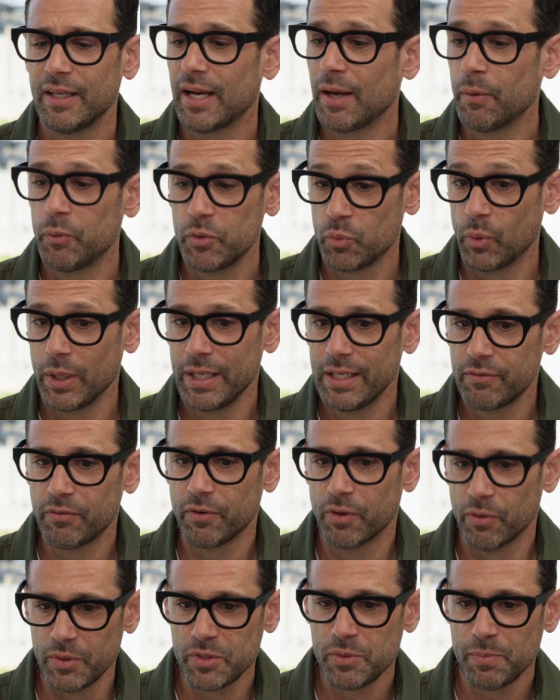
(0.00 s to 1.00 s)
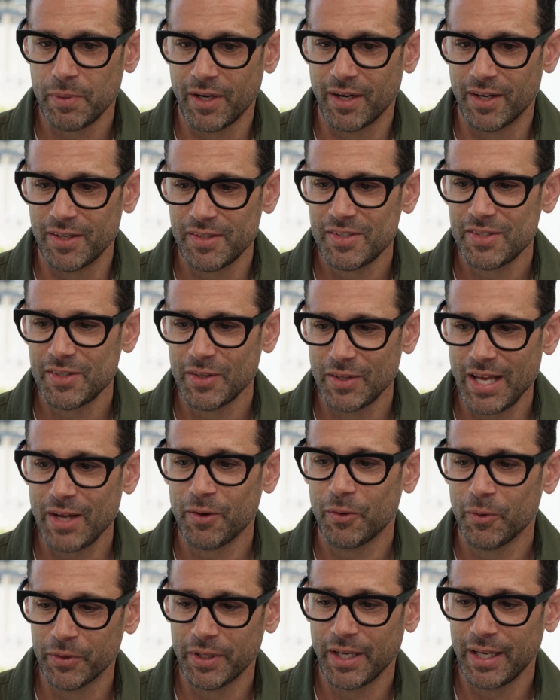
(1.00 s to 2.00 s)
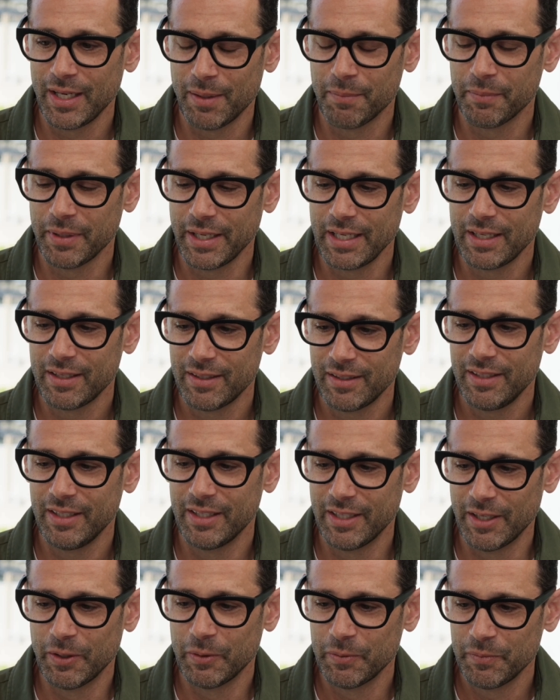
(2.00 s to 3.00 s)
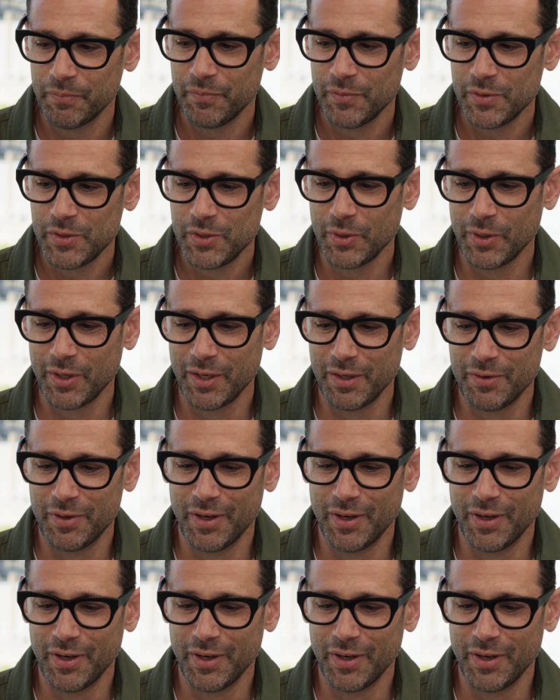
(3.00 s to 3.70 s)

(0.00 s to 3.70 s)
I was waiting for a response. So that whole night I'm like, sort of